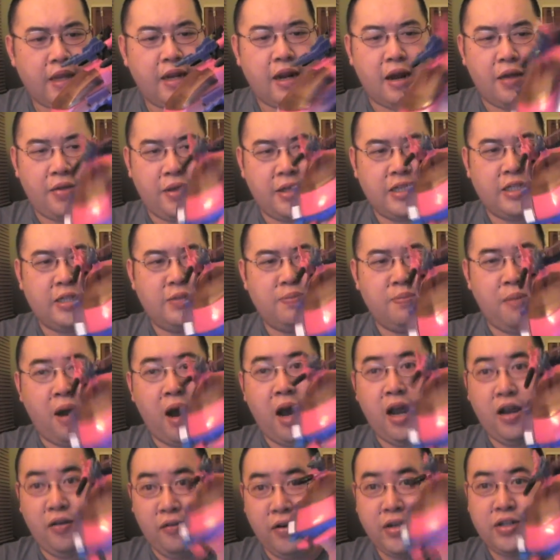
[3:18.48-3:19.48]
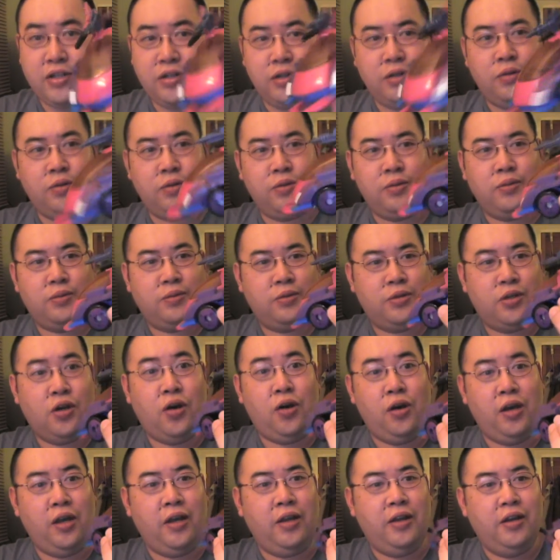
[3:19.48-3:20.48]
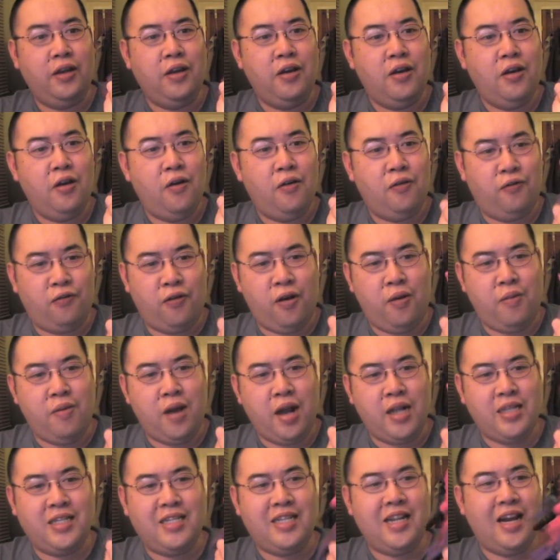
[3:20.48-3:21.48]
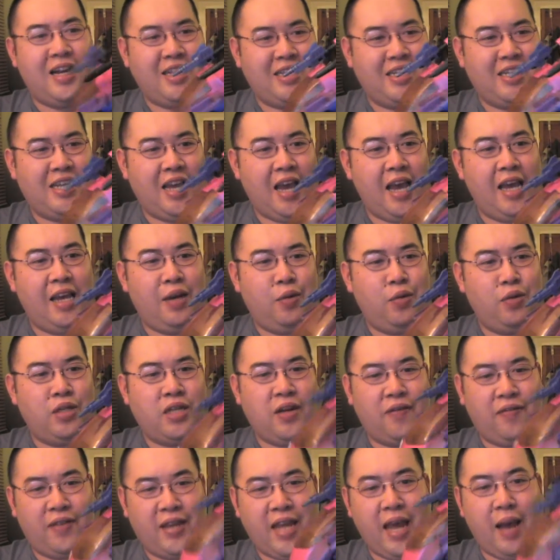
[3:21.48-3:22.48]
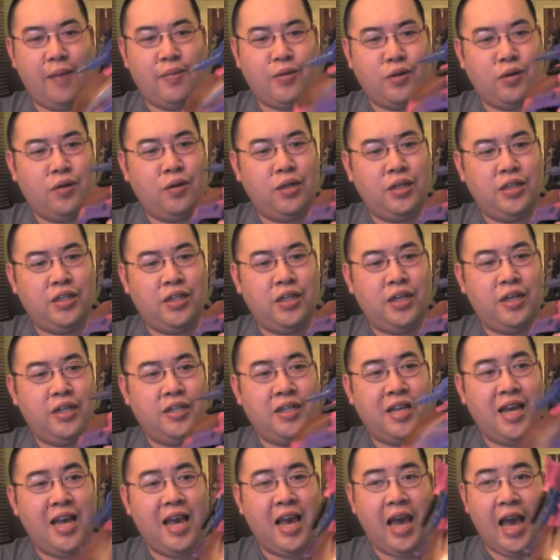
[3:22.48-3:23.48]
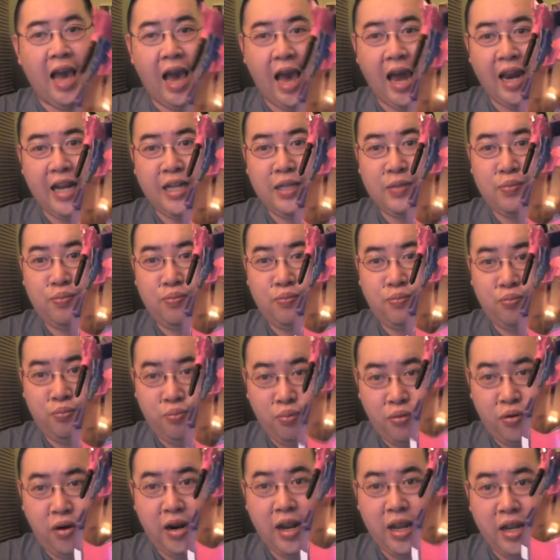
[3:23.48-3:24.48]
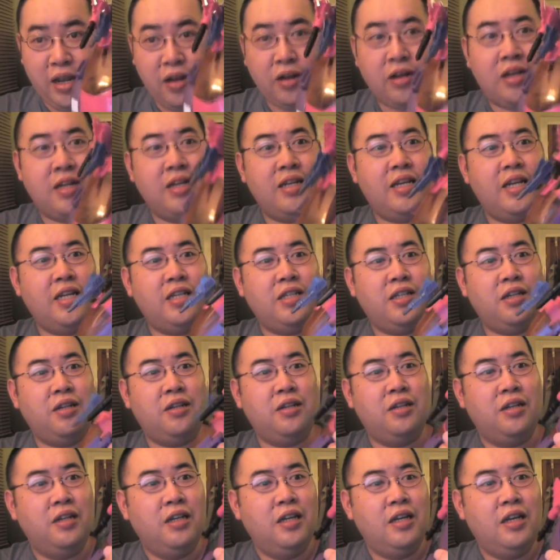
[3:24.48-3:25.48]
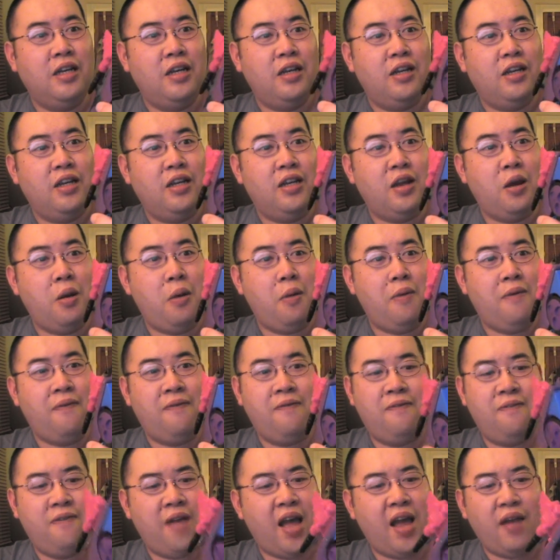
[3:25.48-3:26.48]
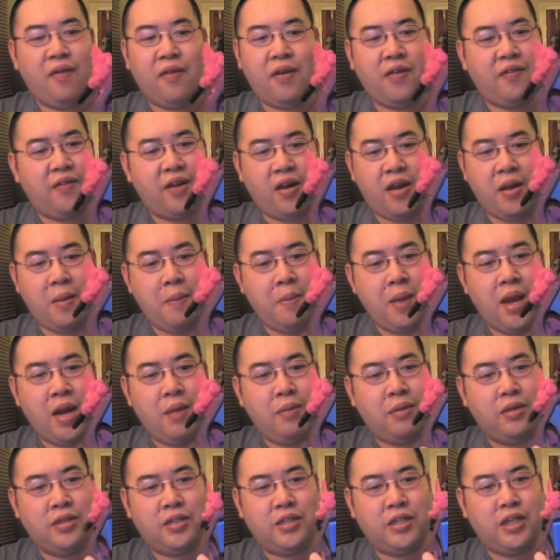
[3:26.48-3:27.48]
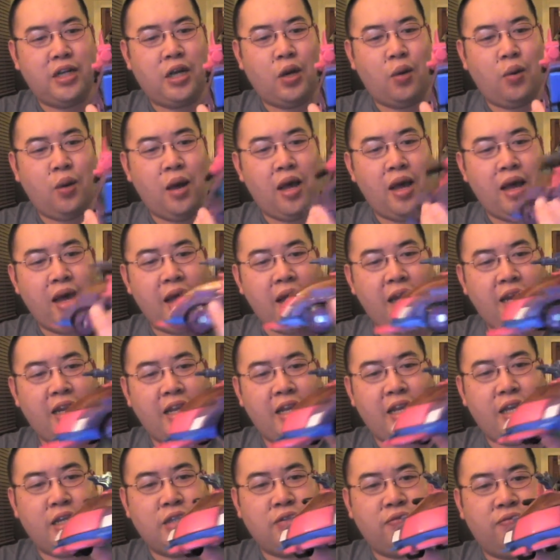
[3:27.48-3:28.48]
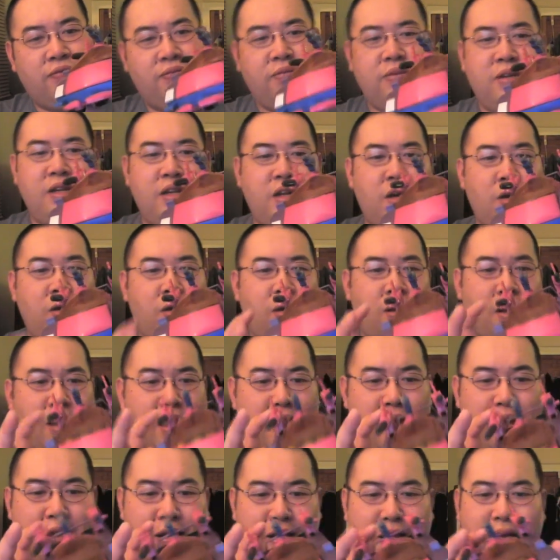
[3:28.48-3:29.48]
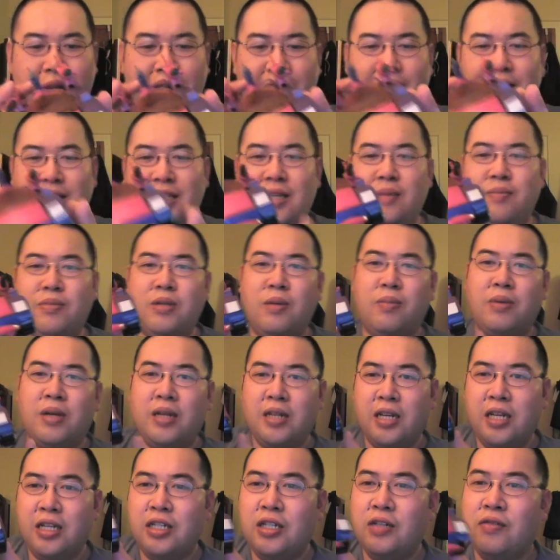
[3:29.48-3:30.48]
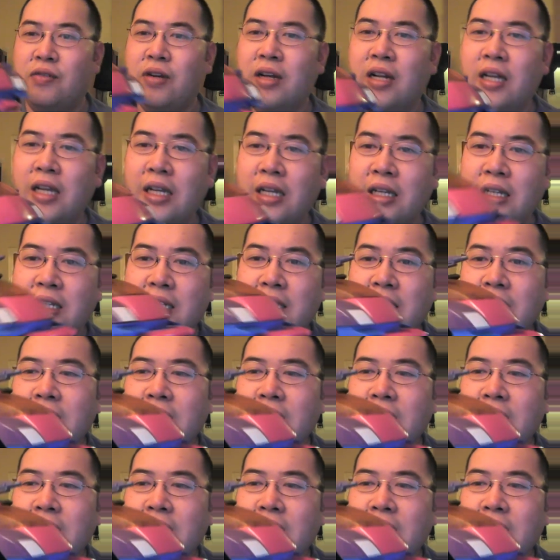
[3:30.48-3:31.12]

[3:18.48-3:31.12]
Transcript: you know, this is my original toy from 1998, which I've kept all these years, and he's pretty good condition. You know, very, very minimal sticker wear, and he is, you know, in tip-top condition, really.